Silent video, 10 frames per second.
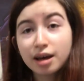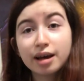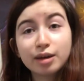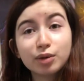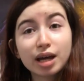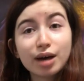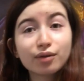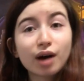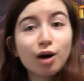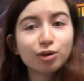And we
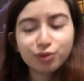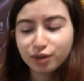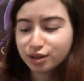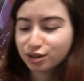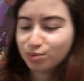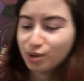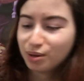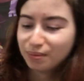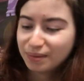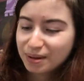have our first
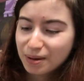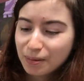meme.